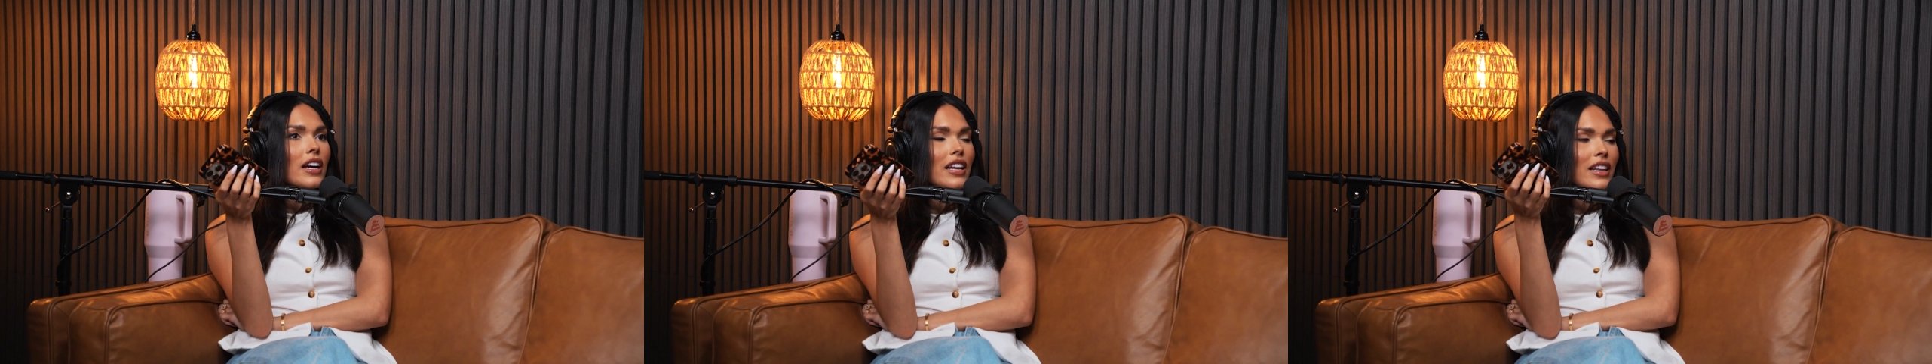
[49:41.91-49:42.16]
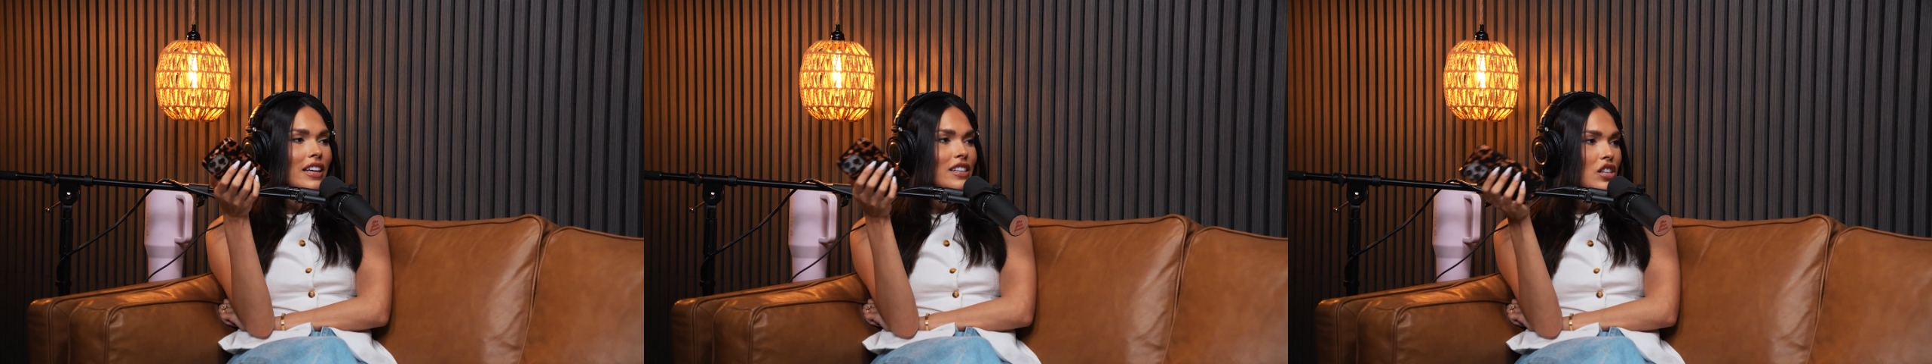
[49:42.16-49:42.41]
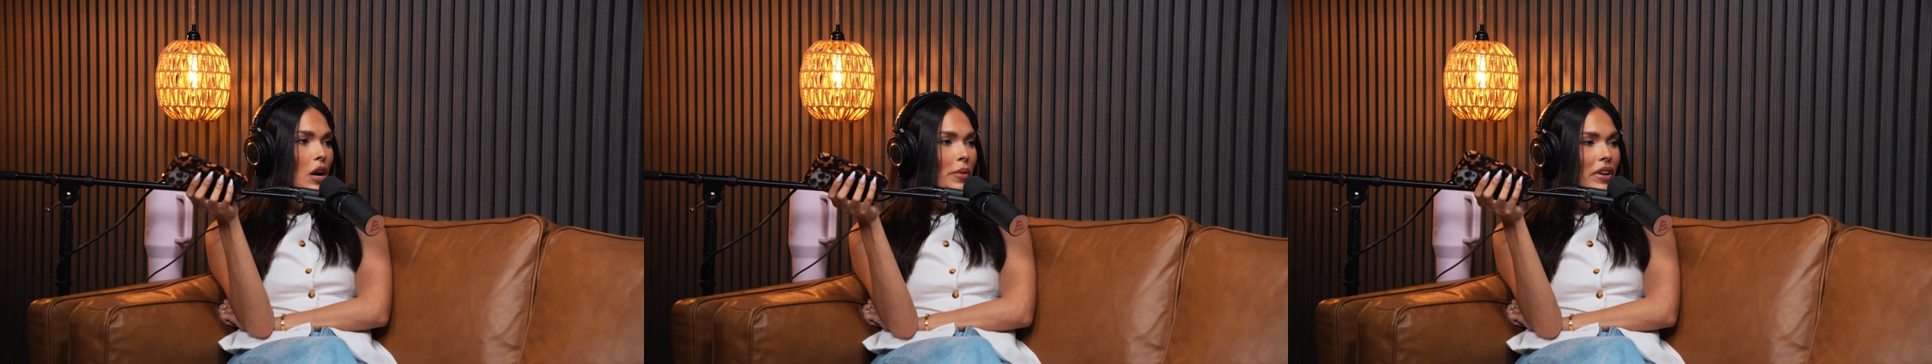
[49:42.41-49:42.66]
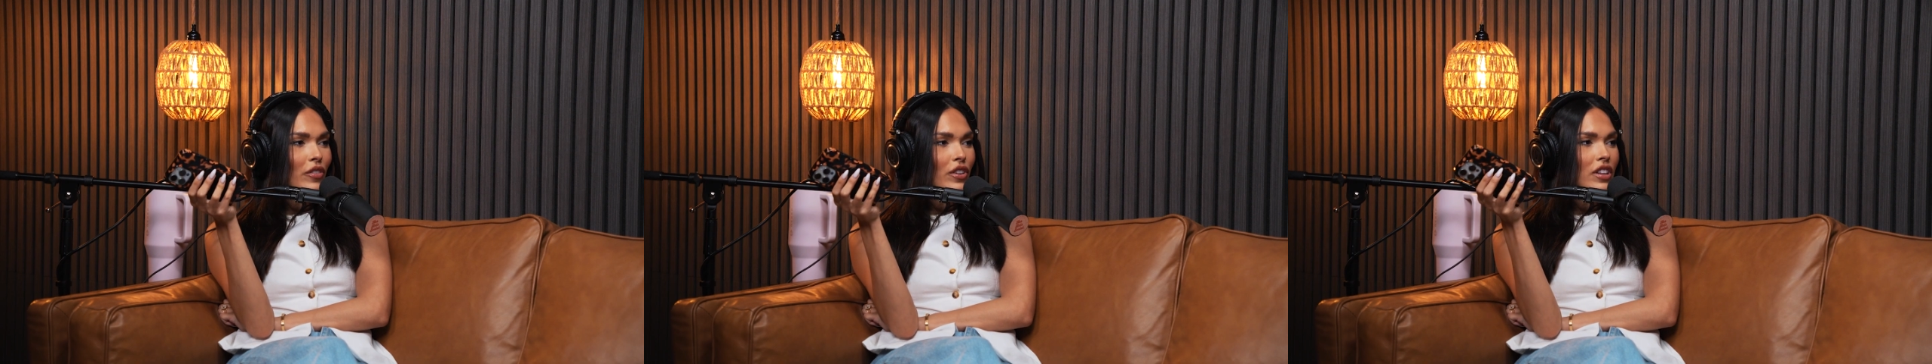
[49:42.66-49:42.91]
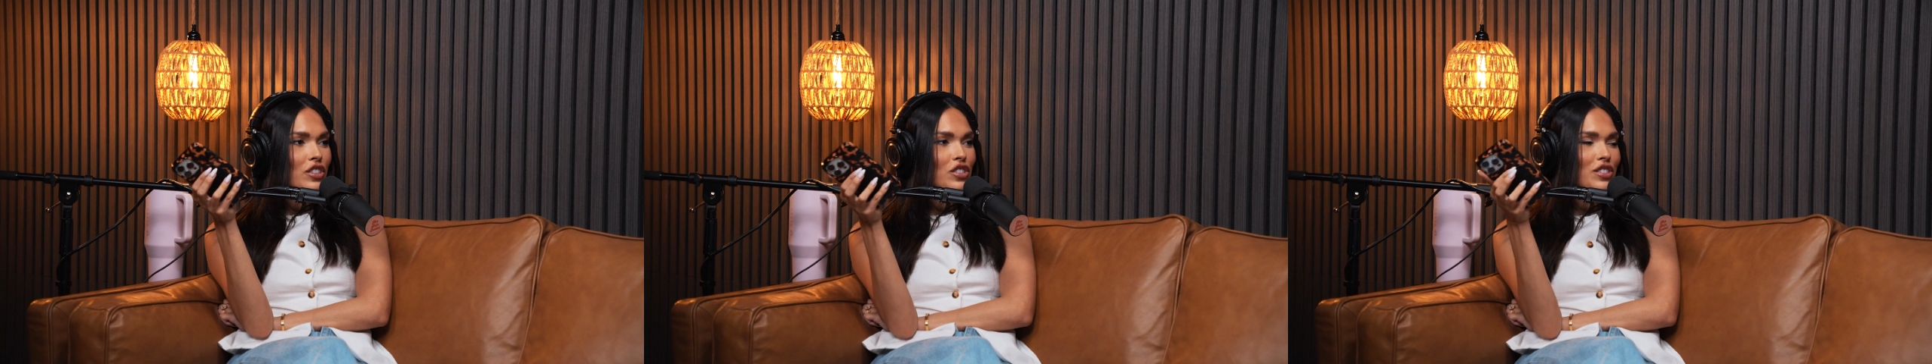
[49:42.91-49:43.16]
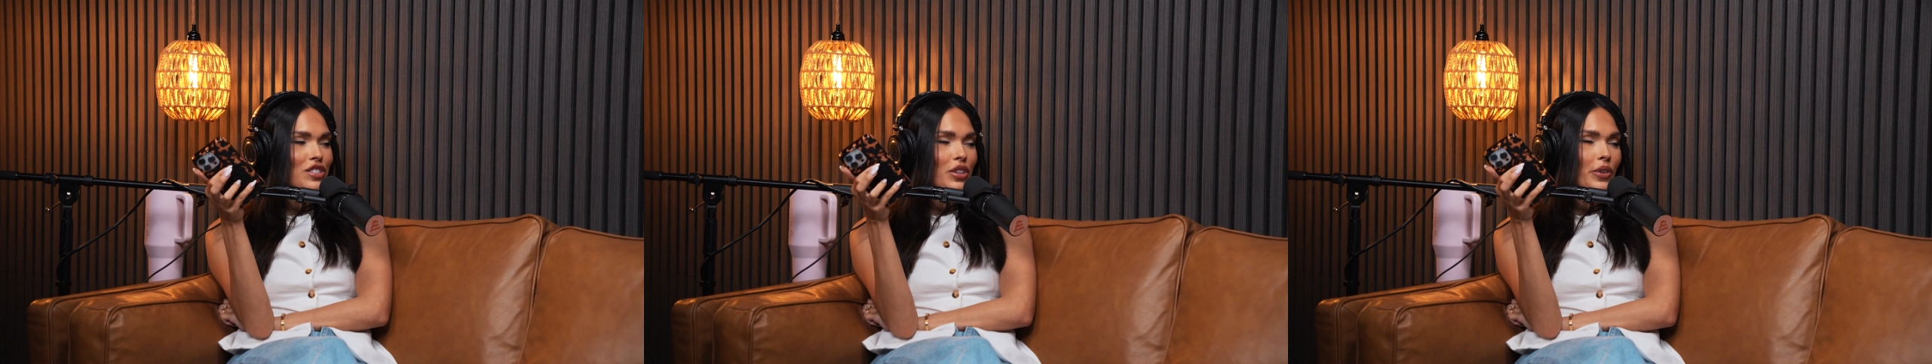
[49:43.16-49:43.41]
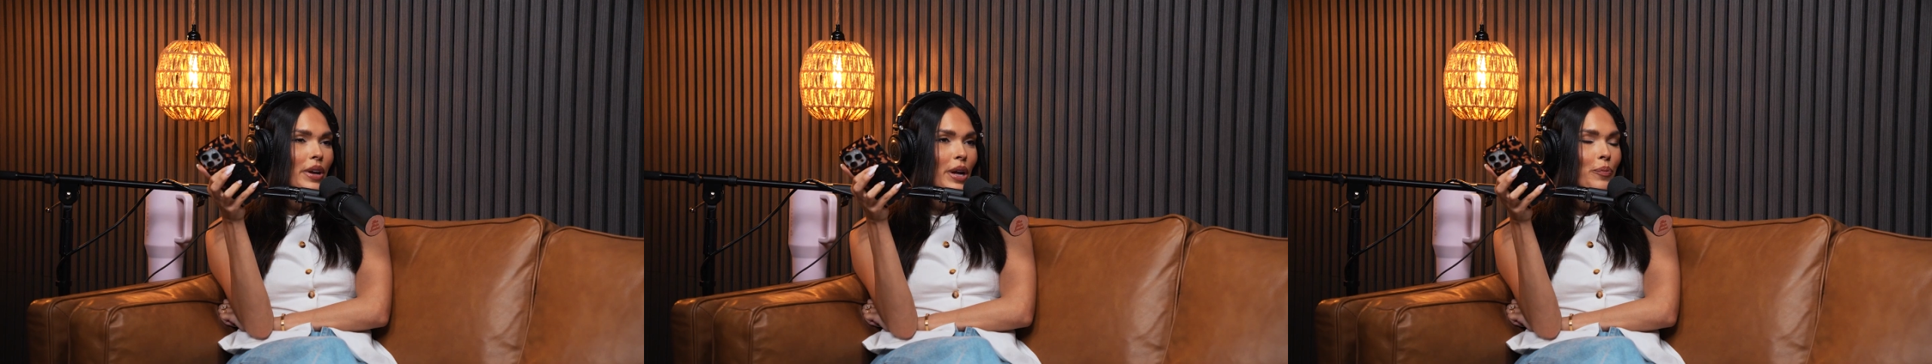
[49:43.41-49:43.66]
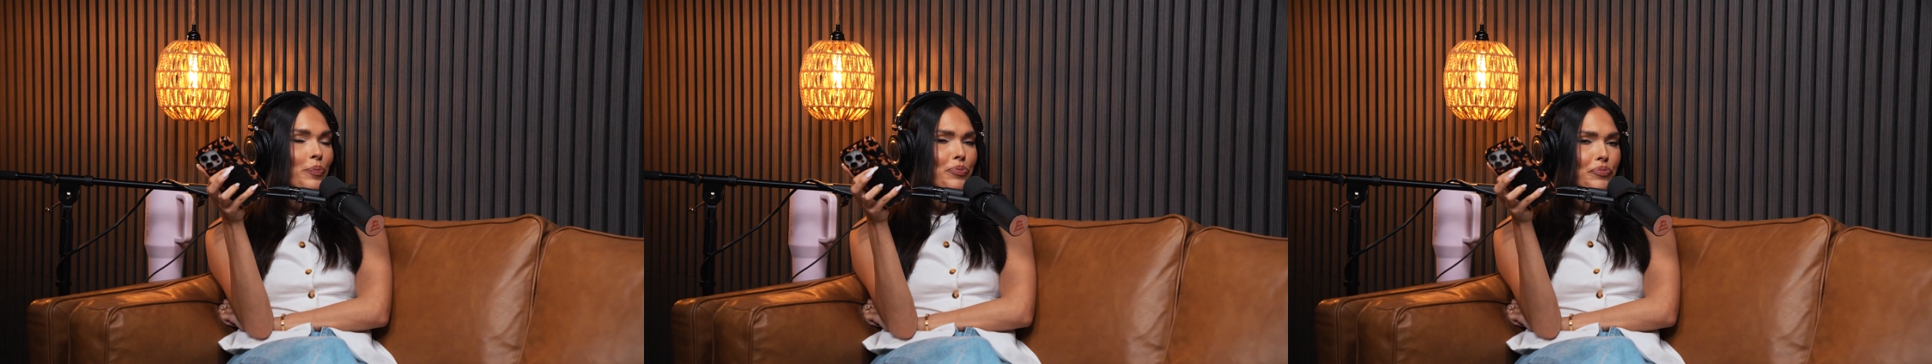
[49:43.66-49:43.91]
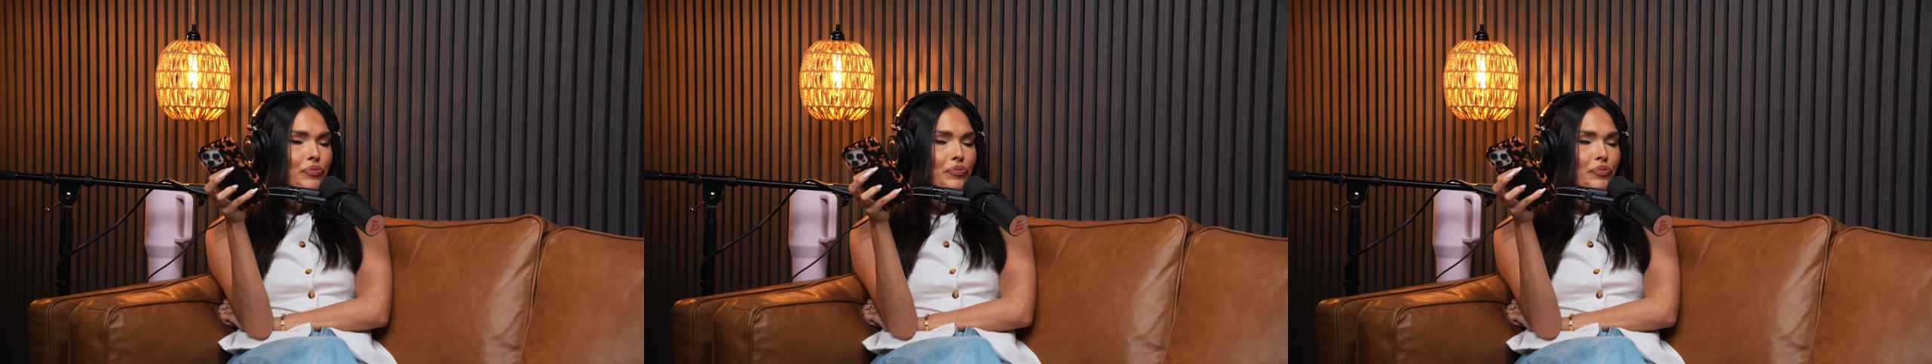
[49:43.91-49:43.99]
and like is copying everything she's doing.